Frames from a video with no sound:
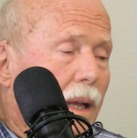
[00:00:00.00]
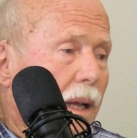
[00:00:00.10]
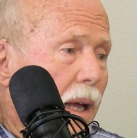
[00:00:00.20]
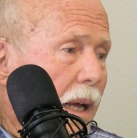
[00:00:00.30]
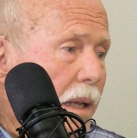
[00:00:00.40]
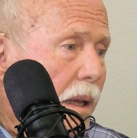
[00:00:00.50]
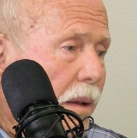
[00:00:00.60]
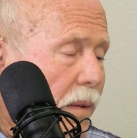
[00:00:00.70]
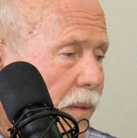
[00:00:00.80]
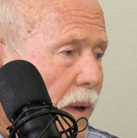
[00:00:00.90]
Had
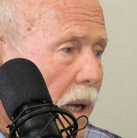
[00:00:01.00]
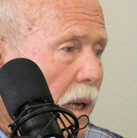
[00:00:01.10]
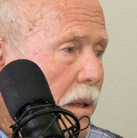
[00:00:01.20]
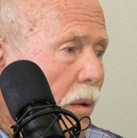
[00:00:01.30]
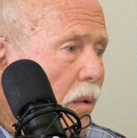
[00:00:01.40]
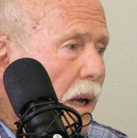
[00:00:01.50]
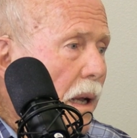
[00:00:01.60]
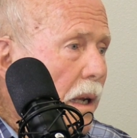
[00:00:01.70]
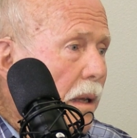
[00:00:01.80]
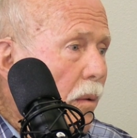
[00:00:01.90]
the fight at the
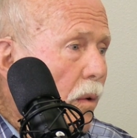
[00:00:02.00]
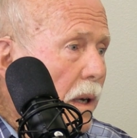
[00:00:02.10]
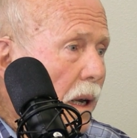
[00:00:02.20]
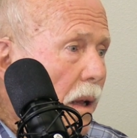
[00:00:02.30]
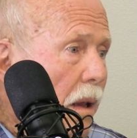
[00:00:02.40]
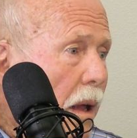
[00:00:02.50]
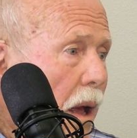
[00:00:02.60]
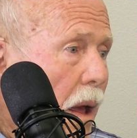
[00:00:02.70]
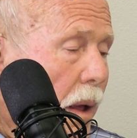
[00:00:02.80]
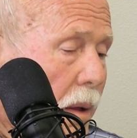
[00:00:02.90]
Wildly Well,
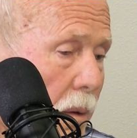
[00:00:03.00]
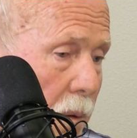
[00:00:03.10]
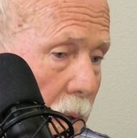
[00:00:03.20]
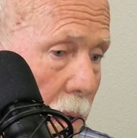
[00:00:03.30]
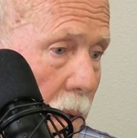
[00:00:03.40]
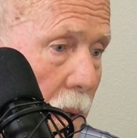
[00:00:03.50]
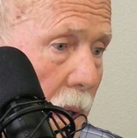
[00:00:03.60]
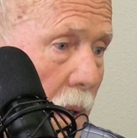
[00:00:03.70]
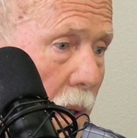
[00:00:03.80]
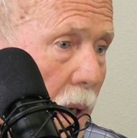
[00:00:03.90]
where
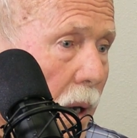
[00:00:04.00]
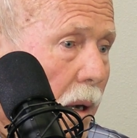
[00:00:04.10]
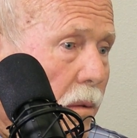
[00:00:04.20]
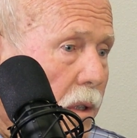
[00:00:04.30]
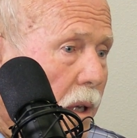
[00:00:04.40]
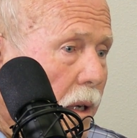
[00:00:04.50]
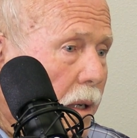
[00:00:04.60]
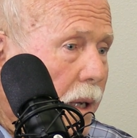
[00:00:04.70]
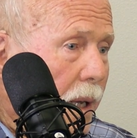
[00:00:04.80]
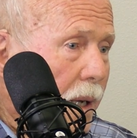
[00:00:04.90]
Garrett was
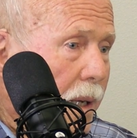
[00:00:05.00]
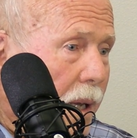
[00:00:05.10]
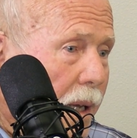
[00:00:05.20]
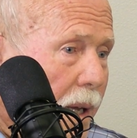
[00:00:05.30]
going to take